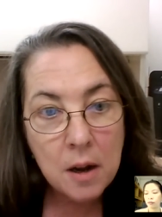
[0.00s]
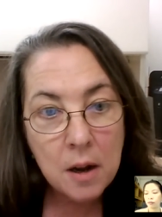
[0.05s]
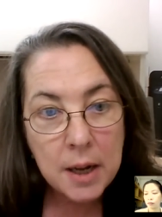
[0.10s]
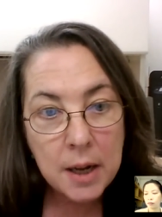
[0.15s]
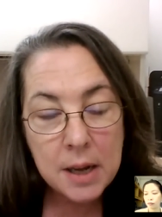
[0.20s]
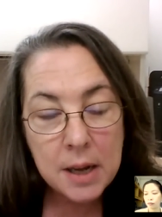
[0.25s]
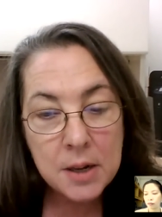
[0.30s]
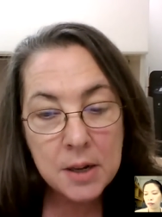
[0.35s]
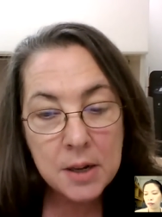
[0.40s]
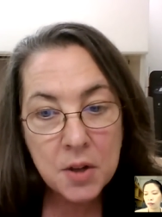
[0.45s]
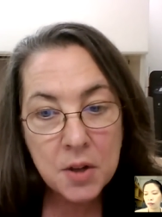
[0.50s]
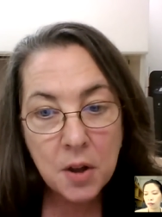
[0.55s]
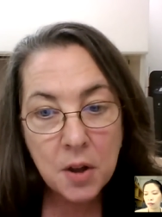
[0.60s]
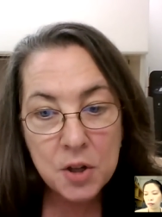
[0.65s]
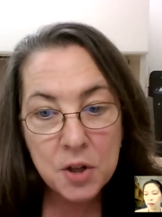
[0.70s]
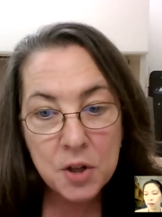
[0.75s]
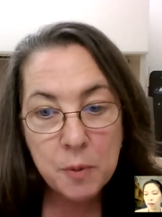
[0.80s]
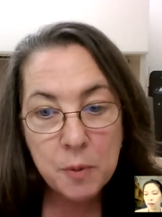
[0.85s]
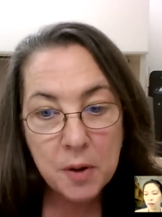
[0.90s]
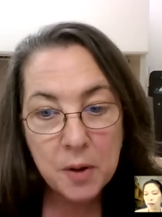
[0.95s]
get in
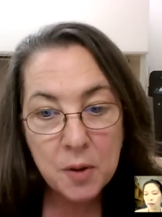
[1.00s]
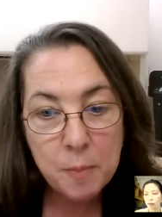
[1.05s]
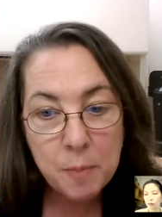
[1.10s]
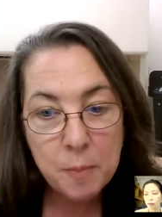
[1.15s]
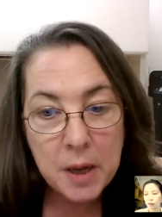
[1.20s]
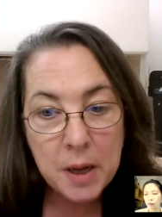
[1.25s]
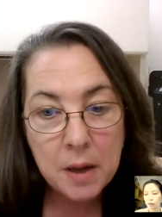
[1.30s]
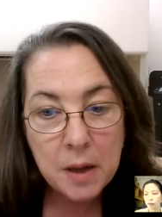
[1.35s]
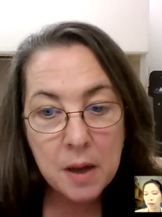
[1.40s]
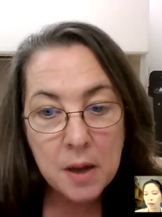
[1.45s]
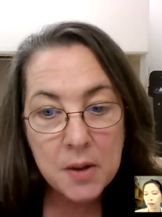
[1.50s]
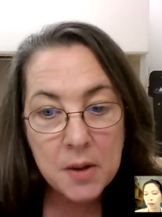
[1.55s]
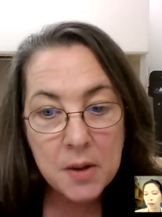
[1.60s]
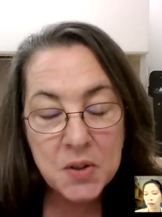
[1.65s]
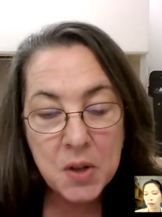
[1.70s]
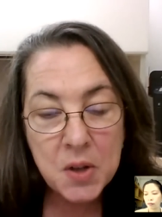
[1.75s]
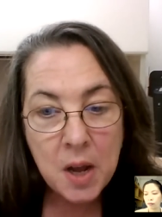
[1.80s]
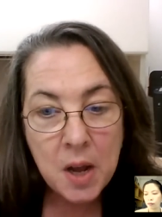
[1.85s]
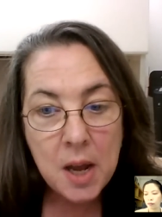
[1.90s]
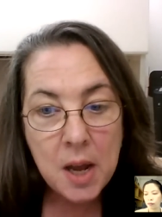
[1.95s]
touch with,
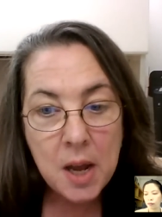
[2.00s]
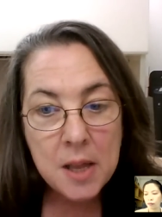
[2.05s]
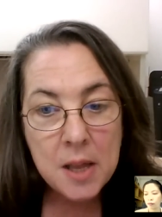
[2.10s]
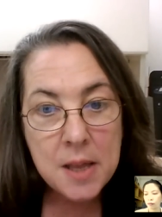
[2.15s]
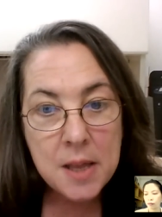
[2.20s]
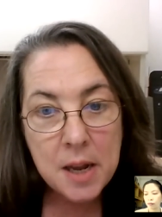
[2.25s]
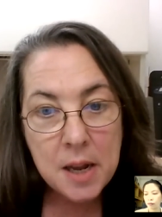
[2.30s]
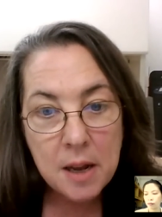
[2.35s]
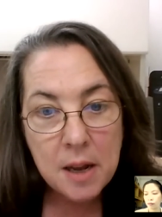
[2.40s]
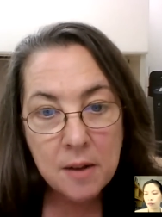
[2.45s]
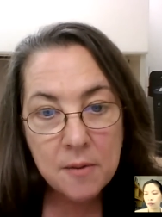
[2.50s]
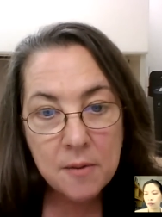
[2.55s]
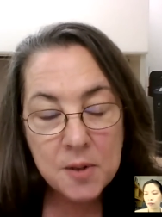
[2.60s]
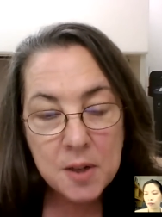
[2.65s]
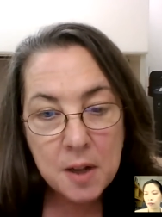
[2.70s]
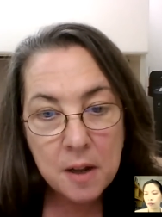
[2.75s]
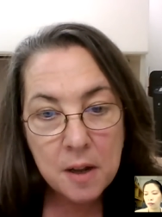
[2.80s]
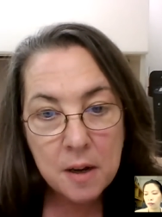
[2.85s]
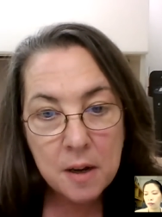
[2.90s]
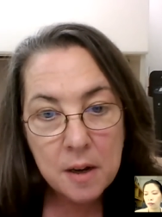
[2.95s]
because they have
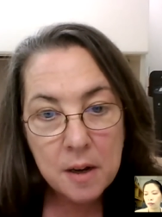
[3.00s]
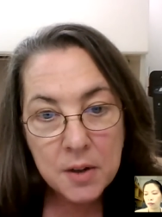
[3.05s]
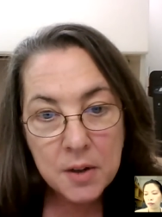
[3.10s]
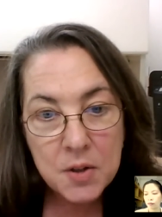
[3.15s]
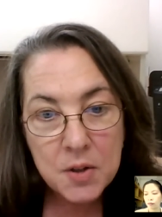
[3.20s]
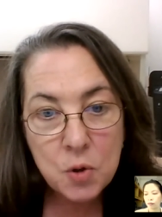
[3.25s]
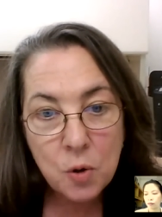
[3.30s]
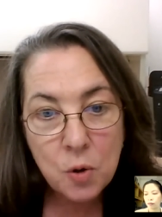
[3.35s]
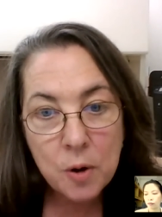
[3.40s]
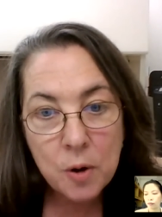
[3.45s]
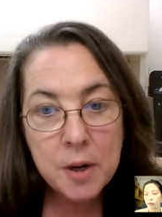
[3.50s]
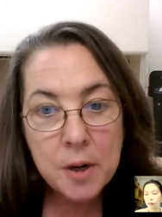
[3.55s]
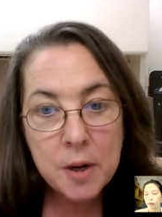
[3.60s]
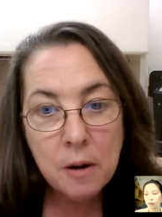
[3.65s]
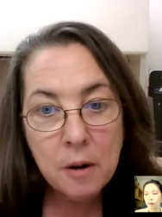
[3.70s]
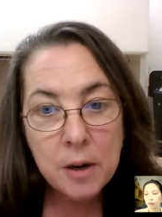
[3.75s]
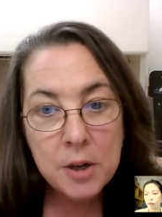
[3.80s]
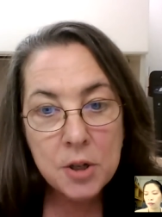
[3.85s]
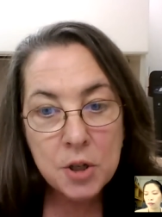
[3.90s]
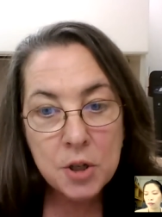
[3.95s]
done an
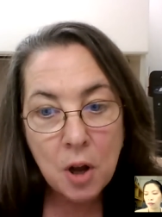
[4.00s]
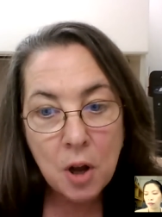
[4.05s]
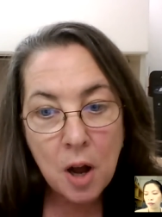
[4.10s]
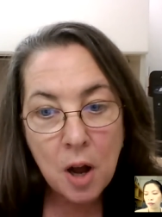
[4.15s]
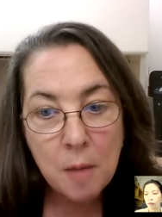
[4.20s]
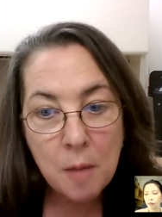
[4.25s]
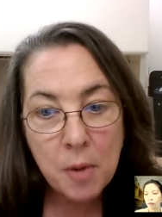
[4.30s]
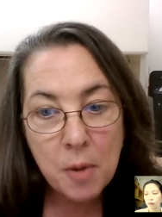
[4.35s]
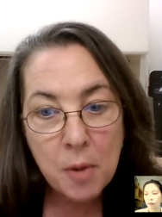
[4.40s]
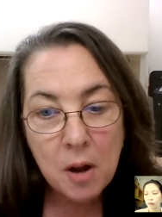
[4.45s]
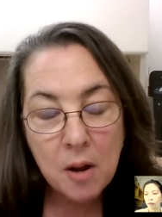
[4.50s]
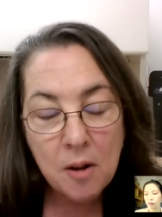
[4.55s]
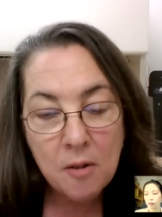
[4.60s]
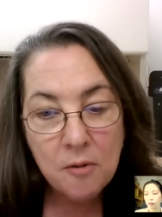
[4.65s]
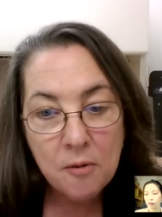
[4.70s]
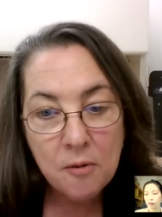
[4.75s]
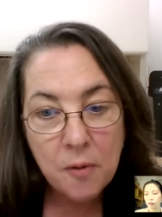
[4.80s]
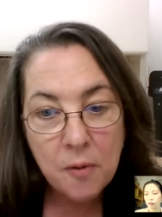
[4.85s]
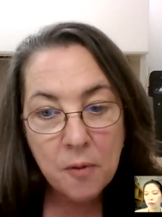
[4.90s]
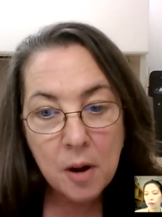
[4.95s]
extraordinary job
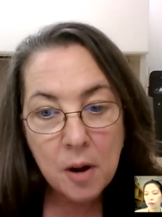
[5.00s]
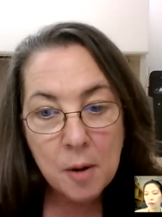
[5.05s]
of